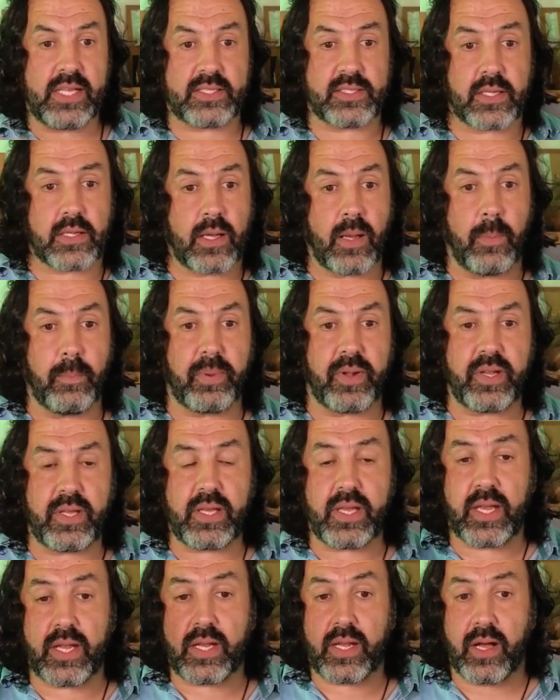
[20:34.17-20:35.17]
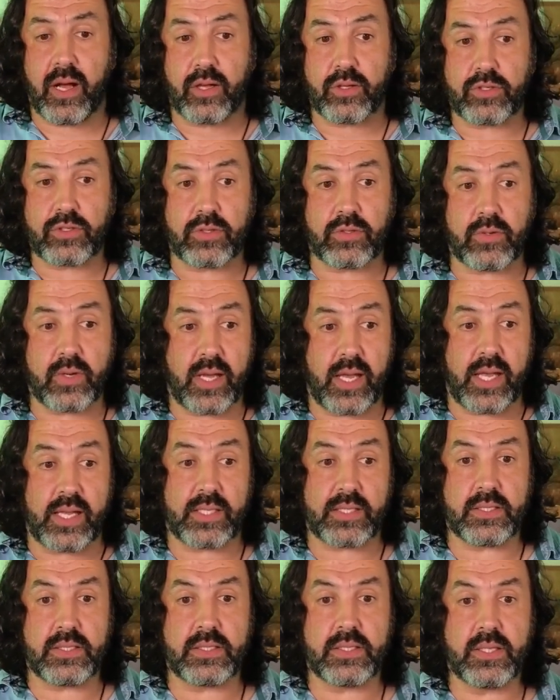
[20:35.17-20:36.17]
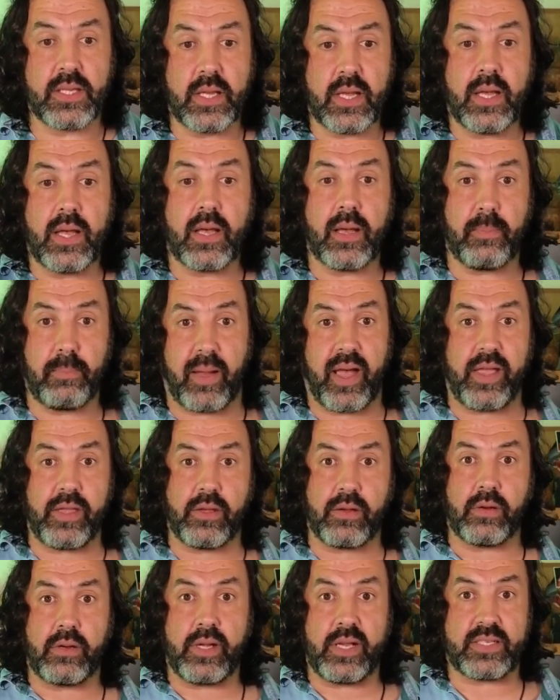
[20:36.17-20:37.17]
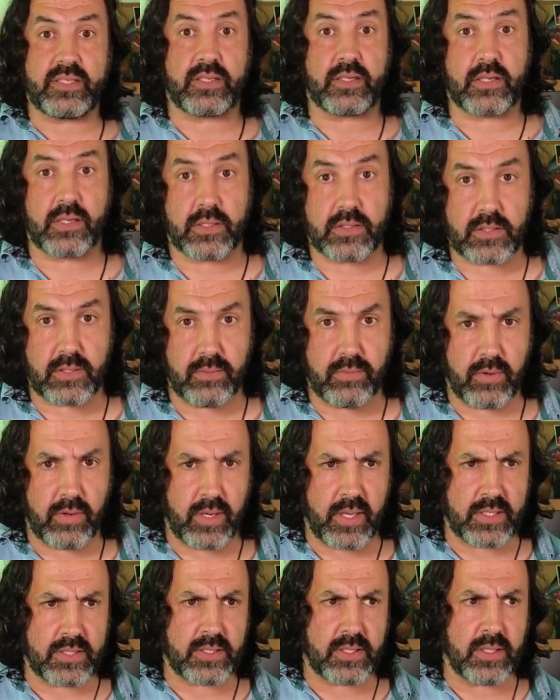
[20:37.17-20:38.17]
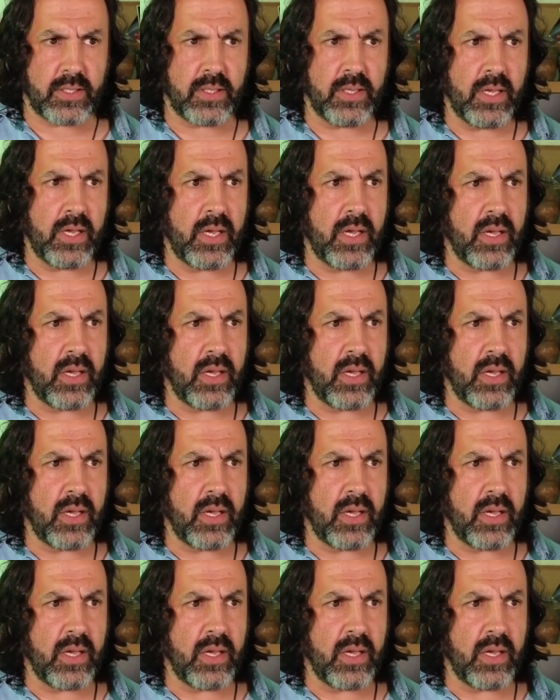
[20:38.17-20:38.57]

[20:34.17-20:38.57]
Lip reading: as a company, and also as a buyer, as a customer, as a